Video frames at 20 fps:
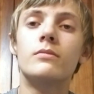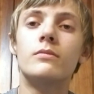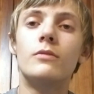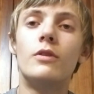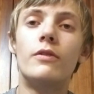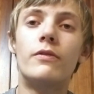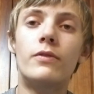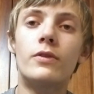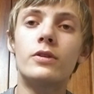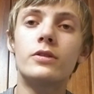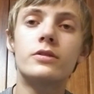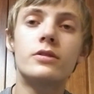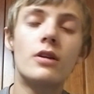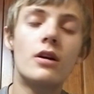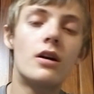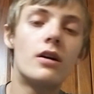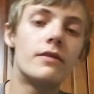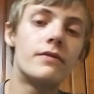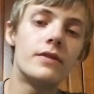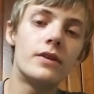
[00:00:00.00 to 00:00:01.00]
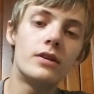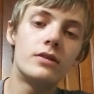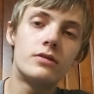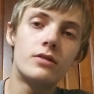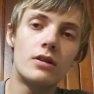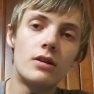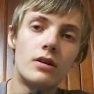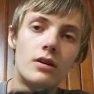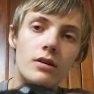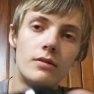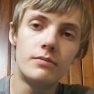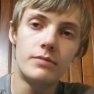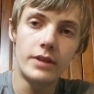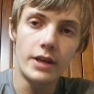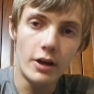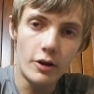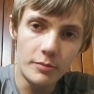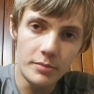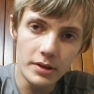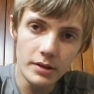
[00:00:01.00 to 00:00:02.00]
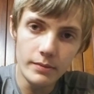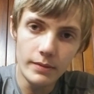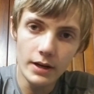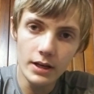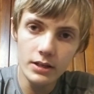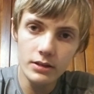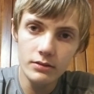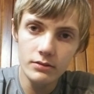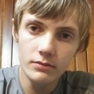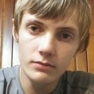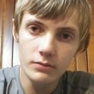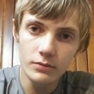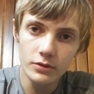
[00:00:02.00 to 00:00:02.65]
Well, first off is the LB button.